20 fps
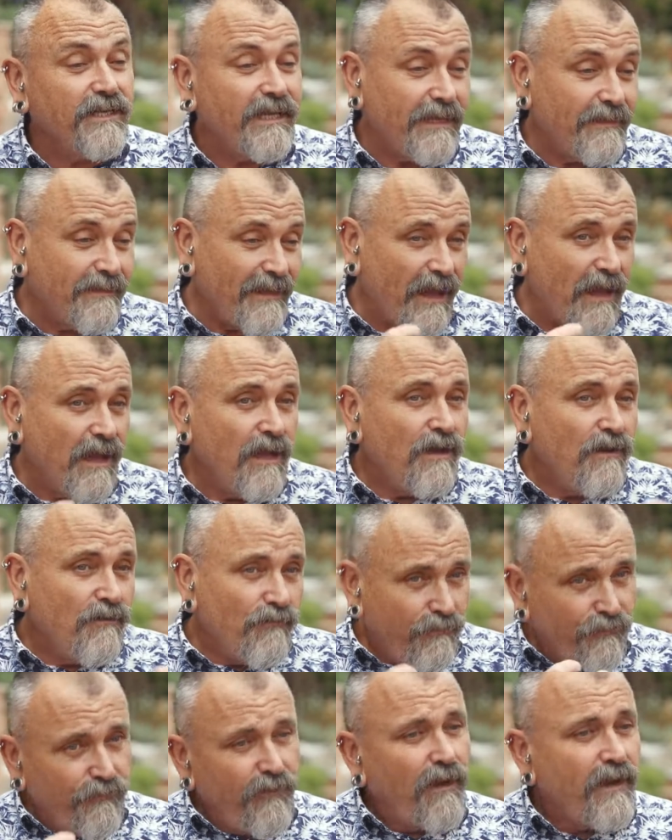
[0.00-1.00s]
you need that
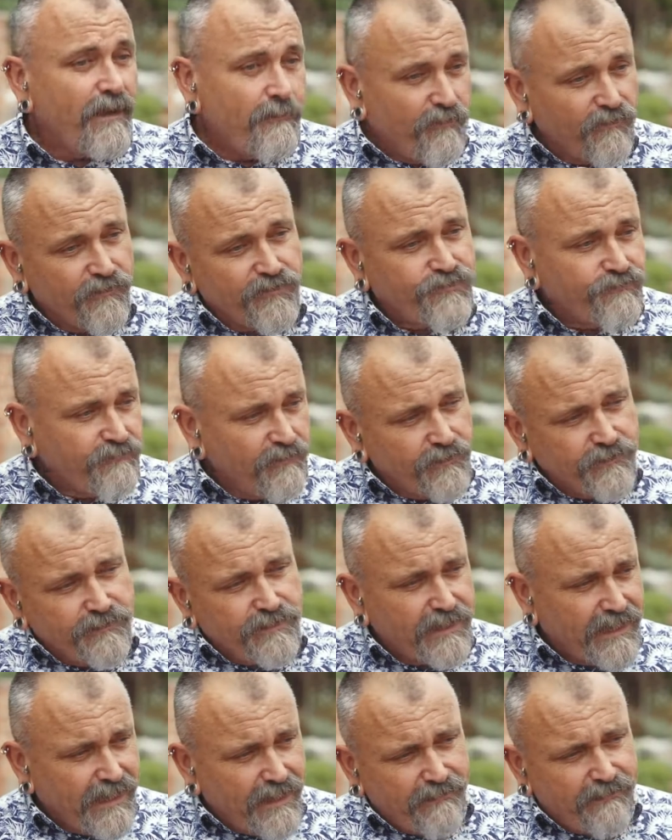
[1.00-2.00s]
fibrous root
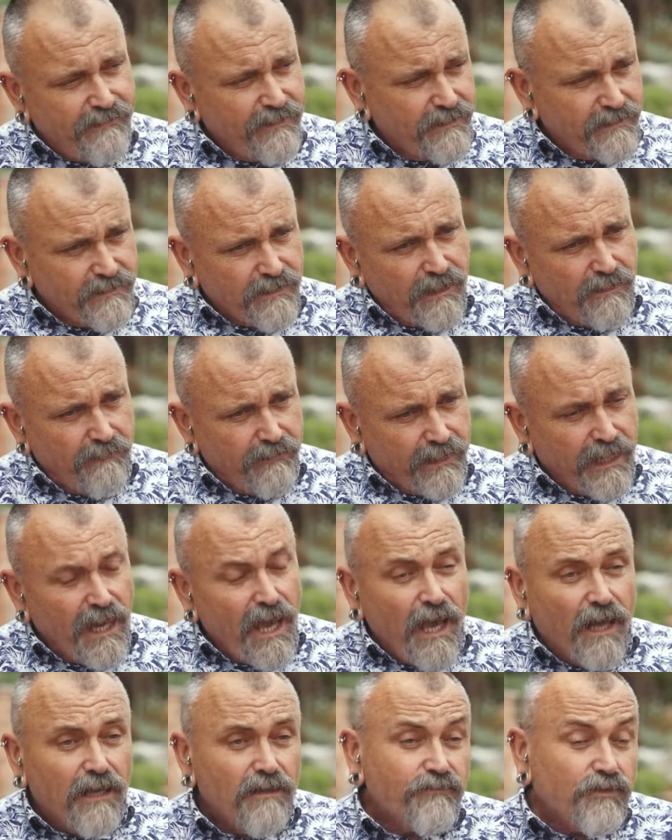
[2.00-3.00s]
to get things going.
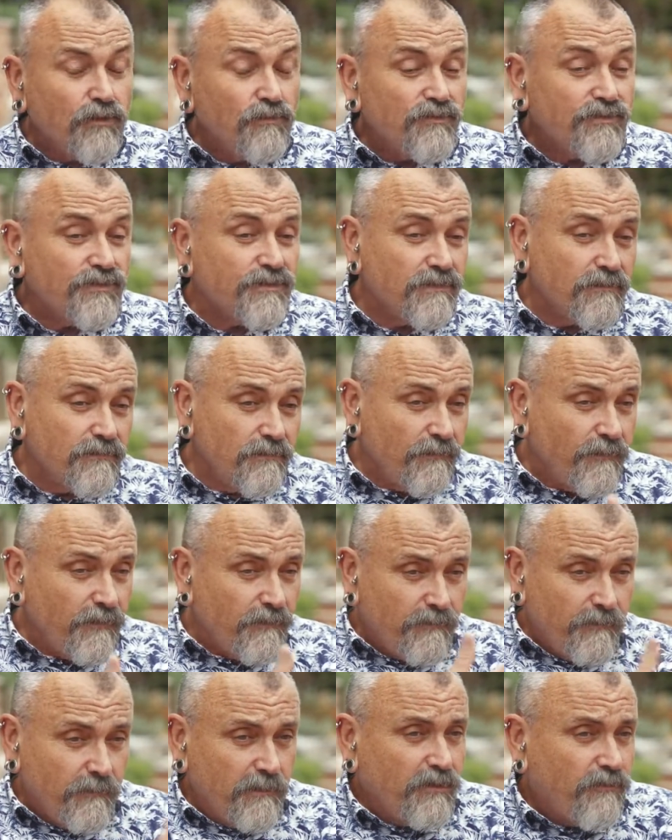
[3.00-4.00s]
And of course,
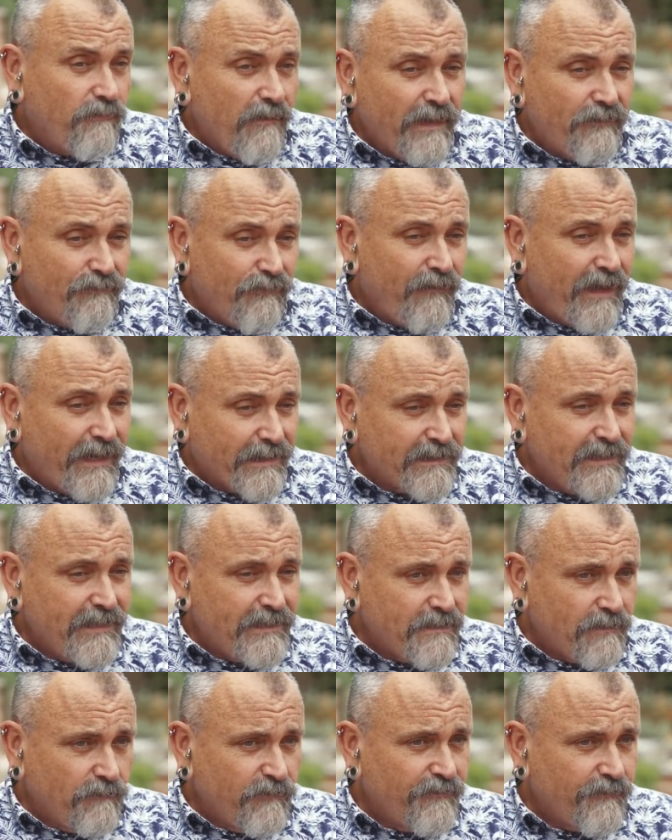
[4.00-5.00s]
the great fact
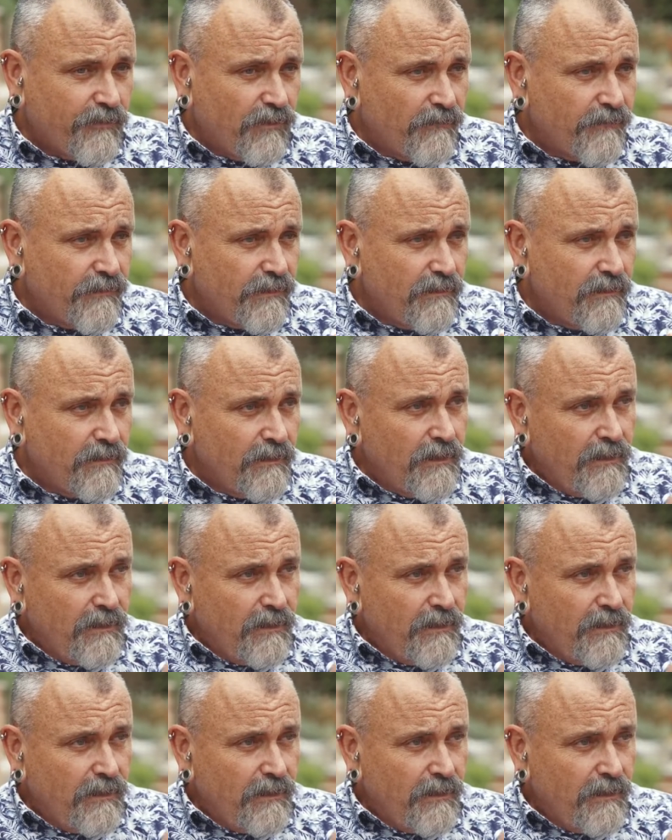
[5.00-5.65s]
is that we've got the